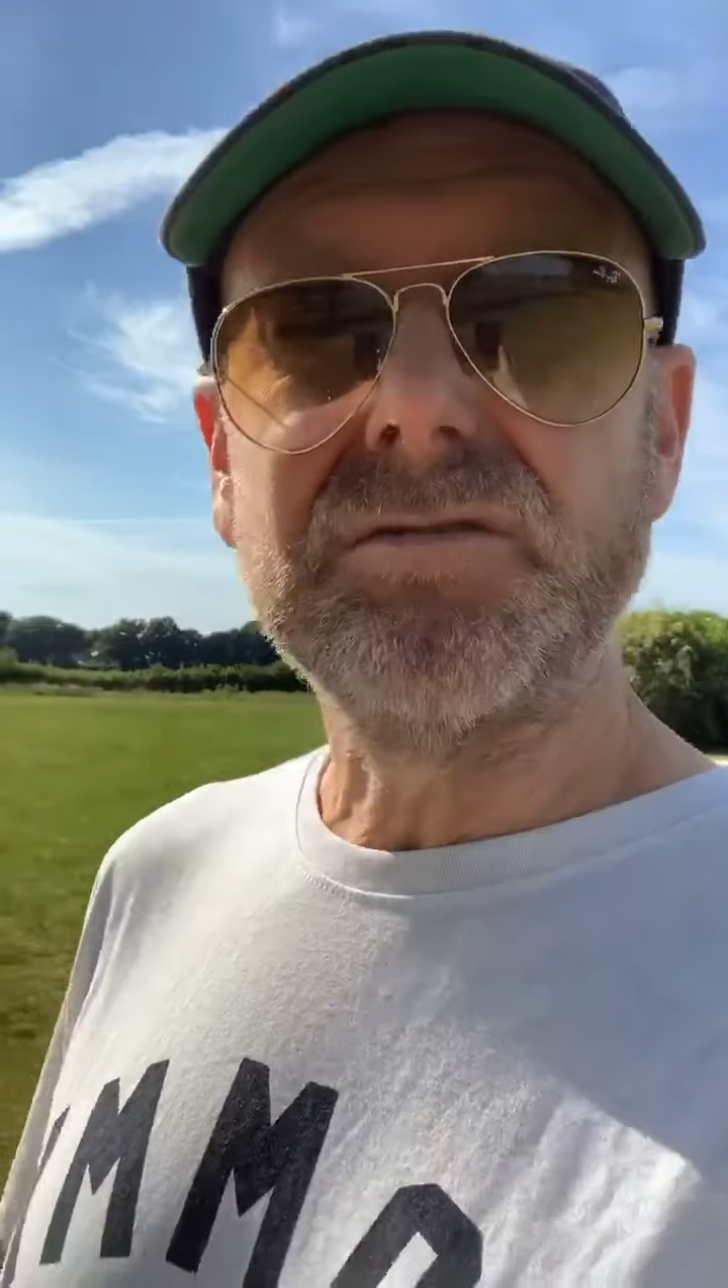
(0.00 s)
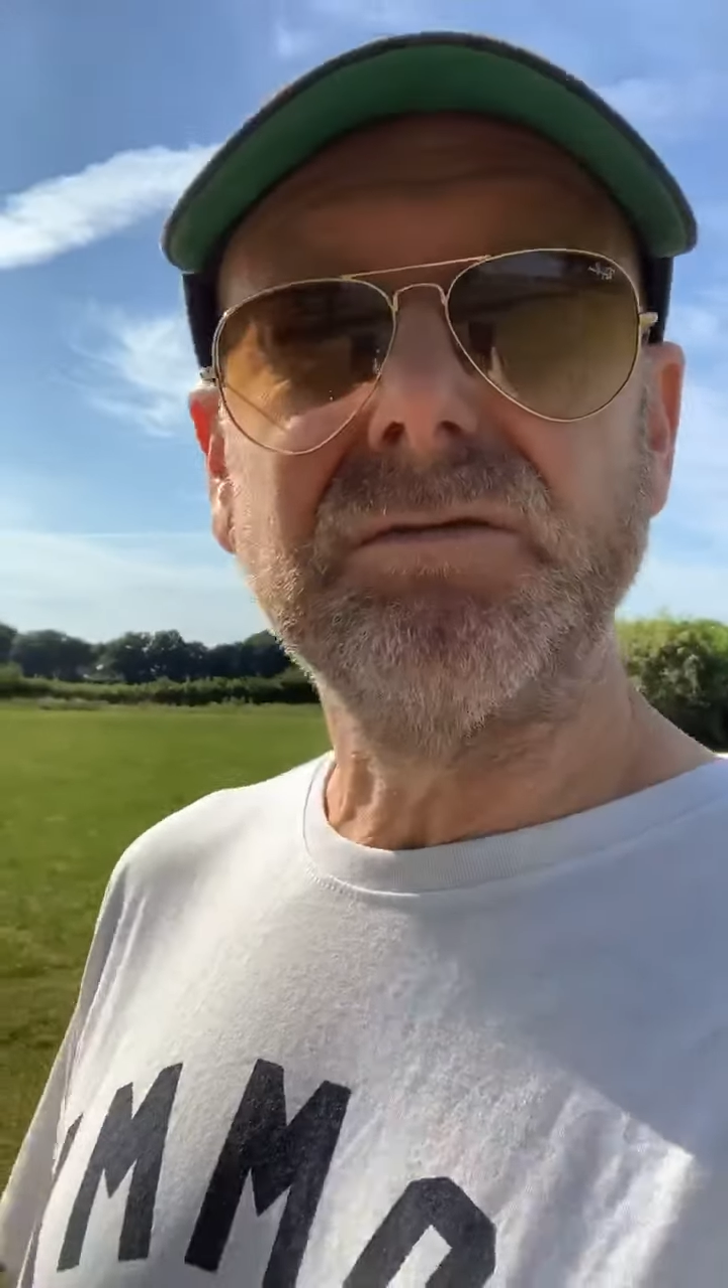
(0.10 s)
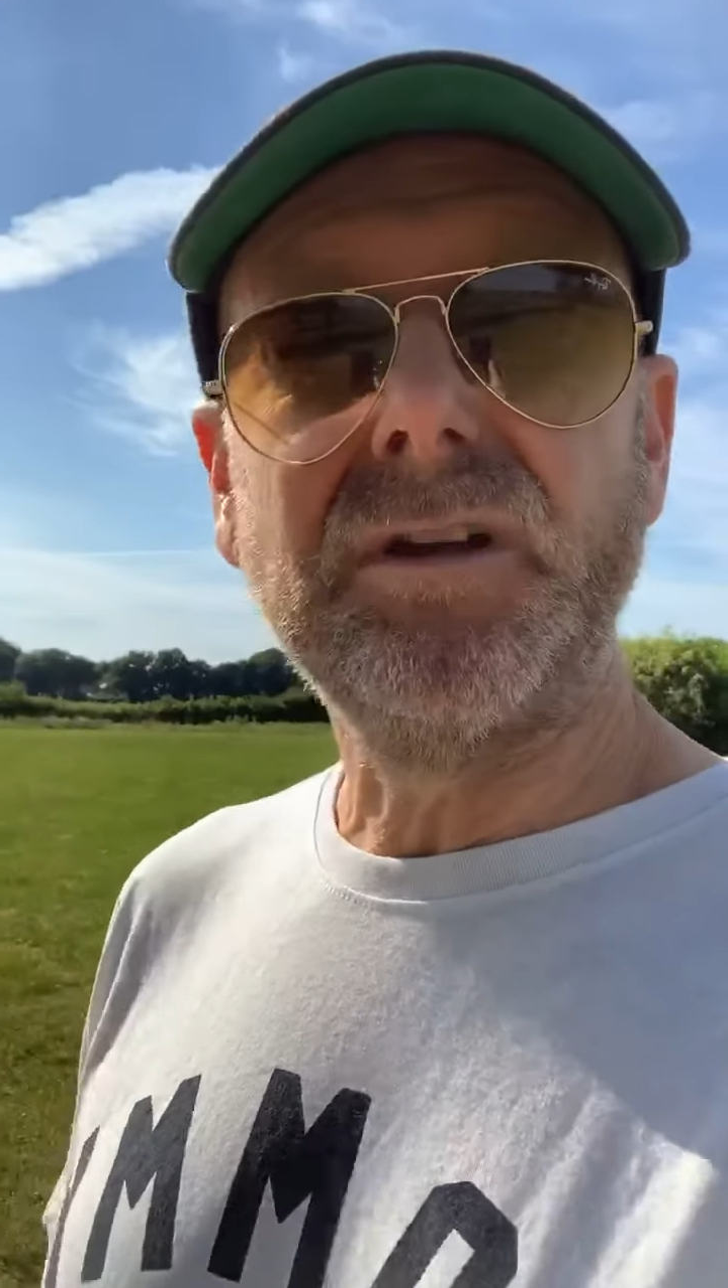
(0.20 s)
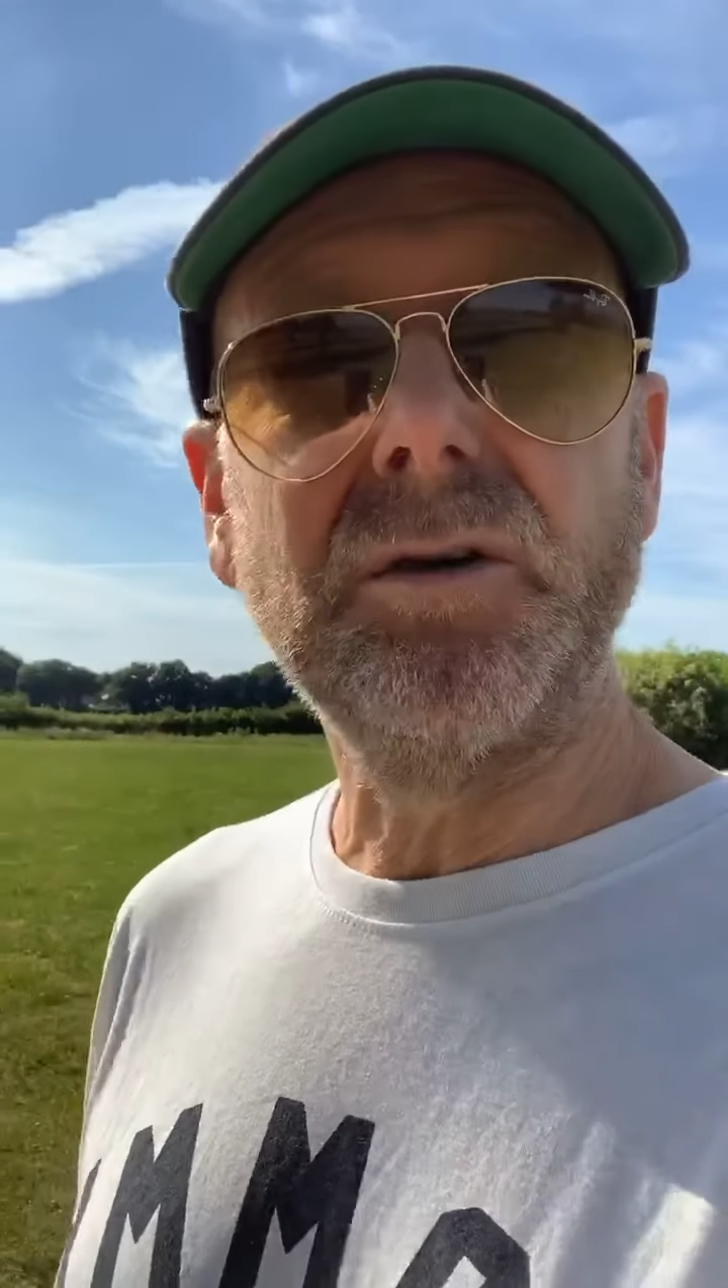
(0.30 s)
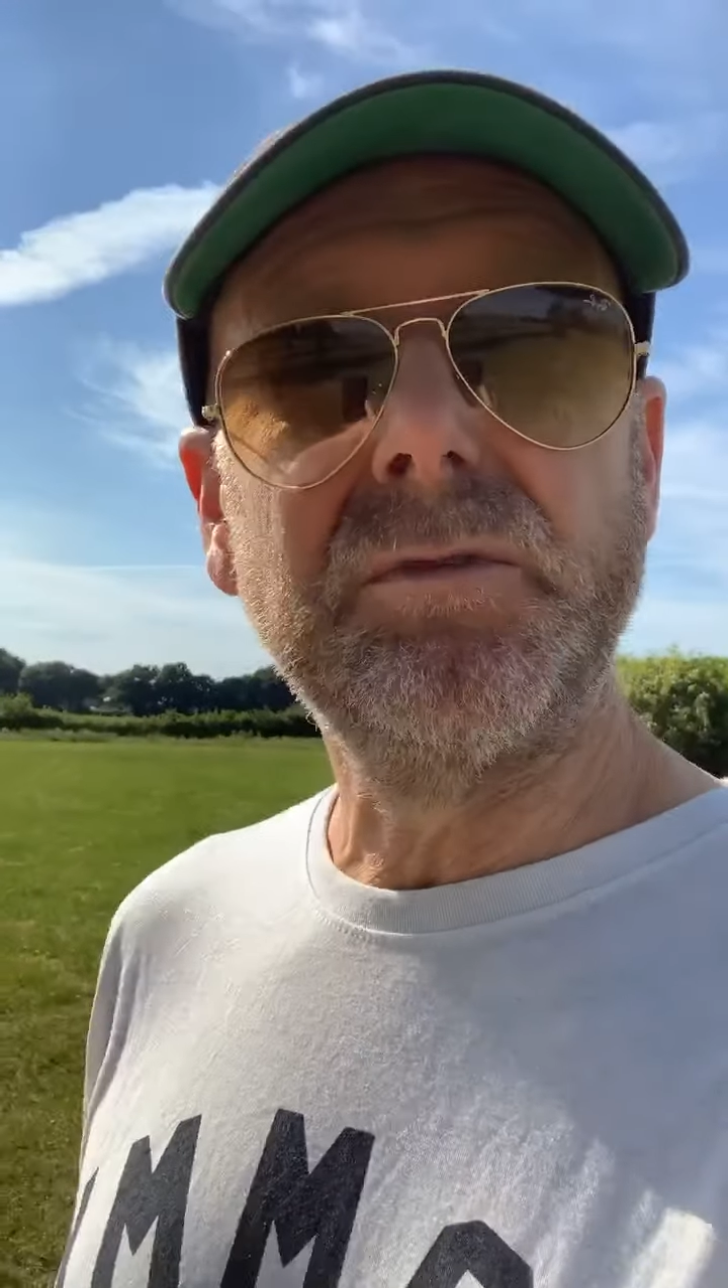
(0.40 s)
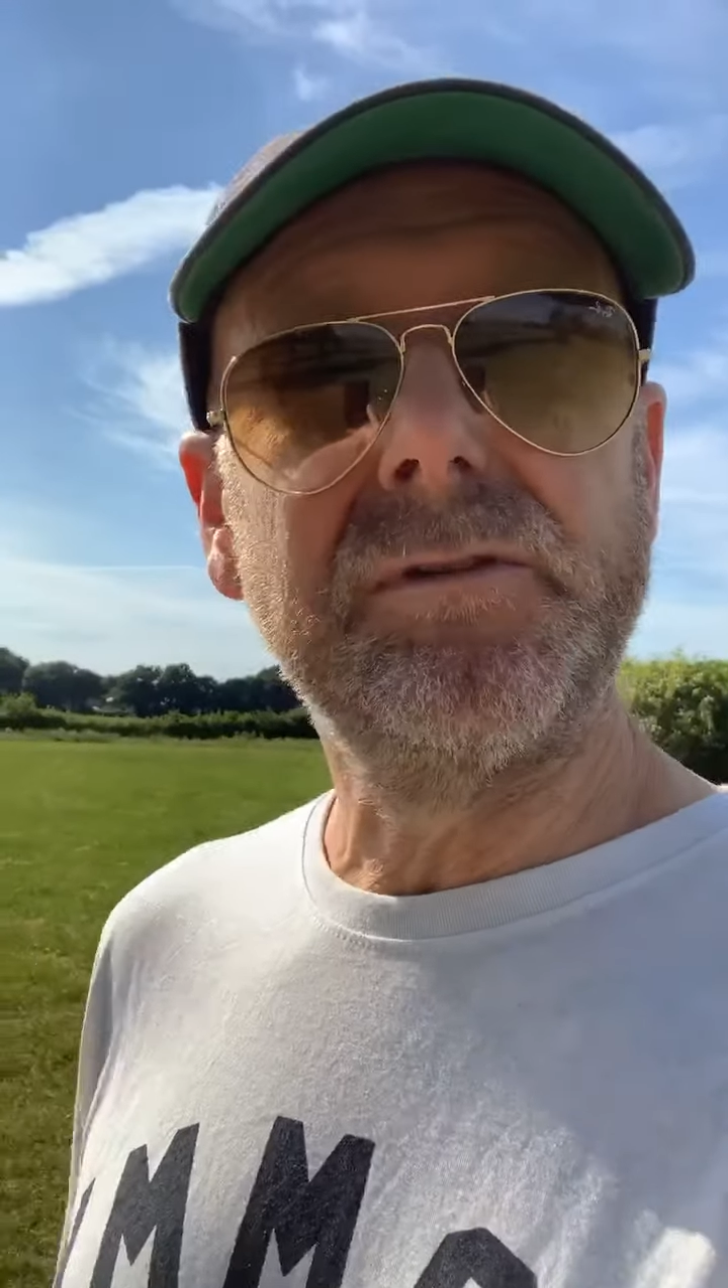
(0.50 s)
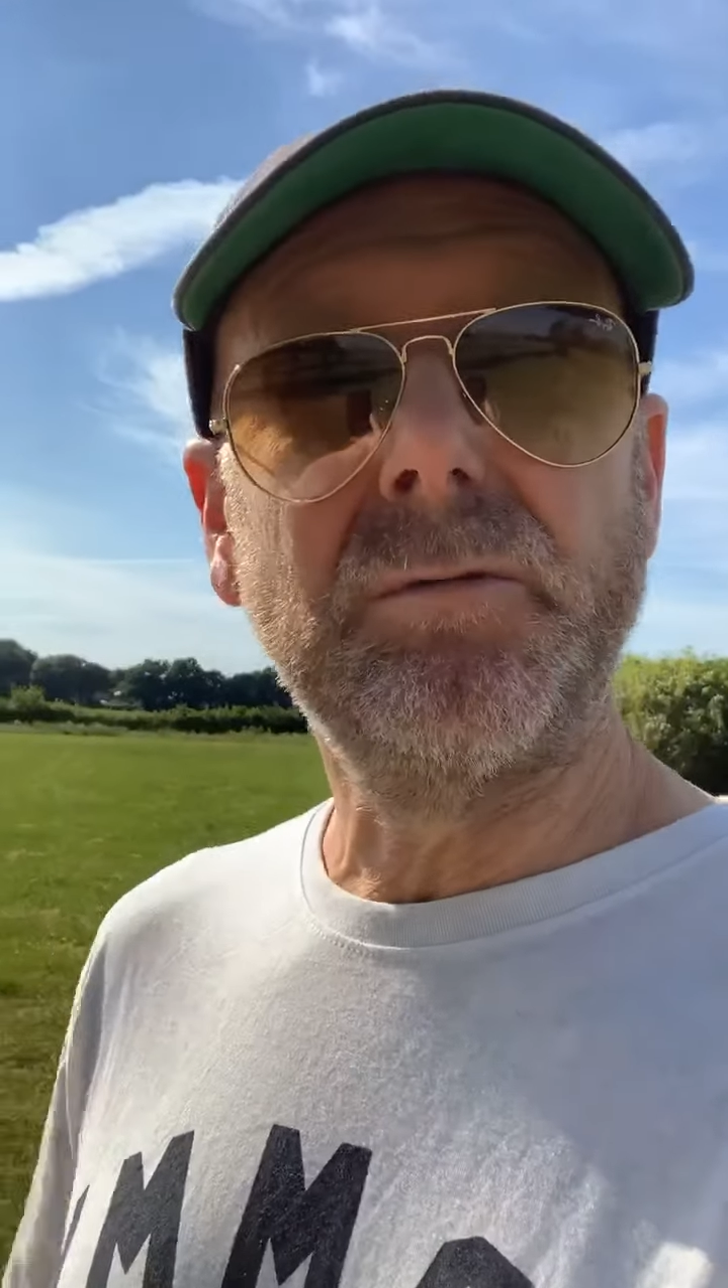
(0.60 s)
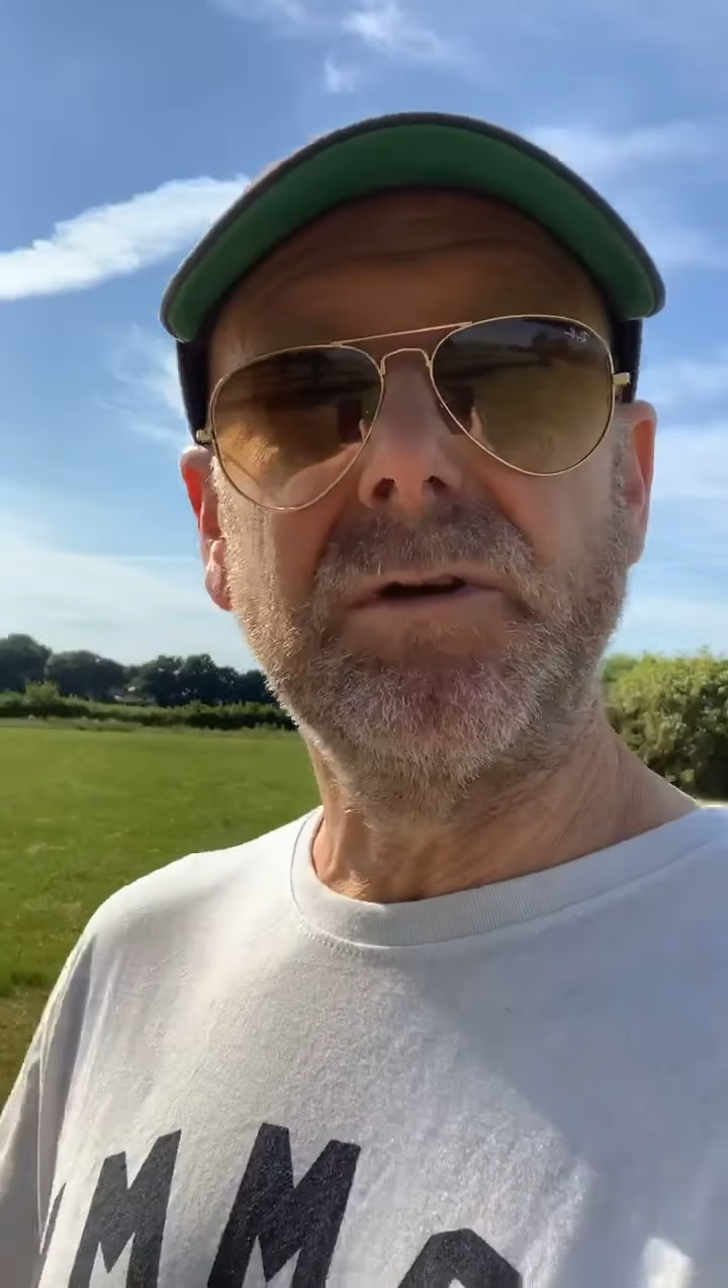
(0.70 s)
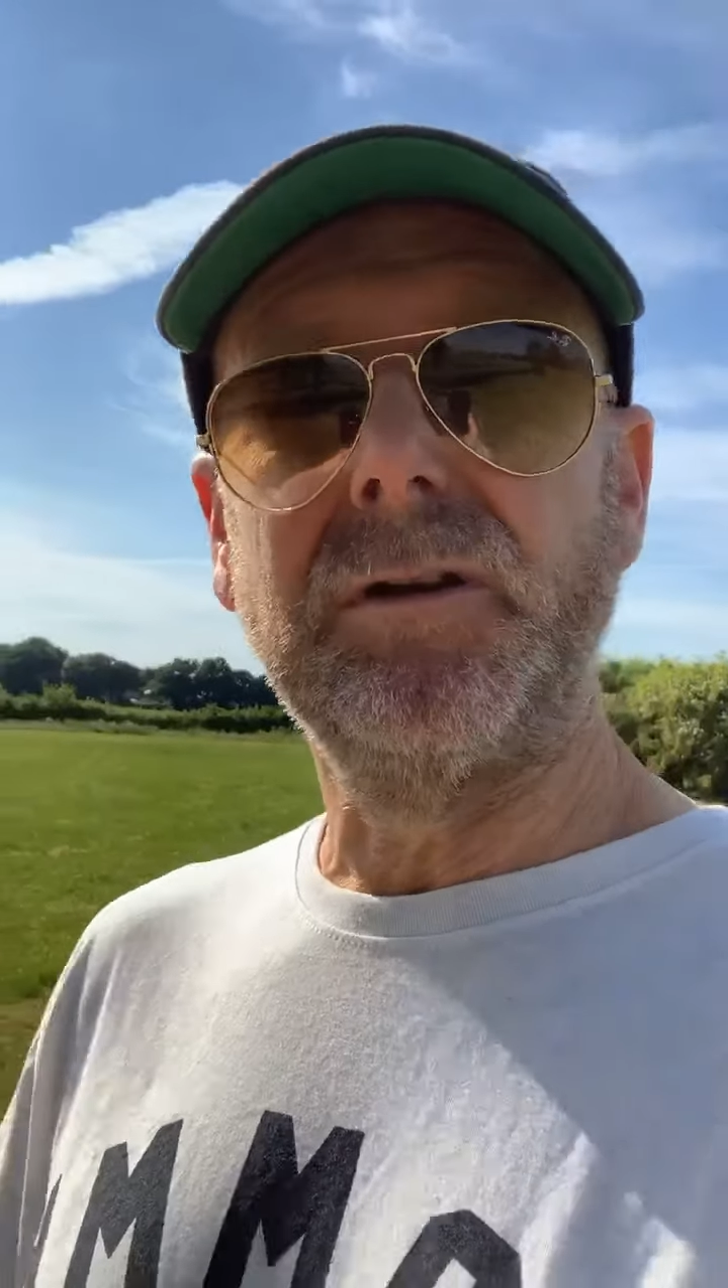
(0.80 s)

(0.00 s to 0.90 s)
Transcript: you'll know whether you want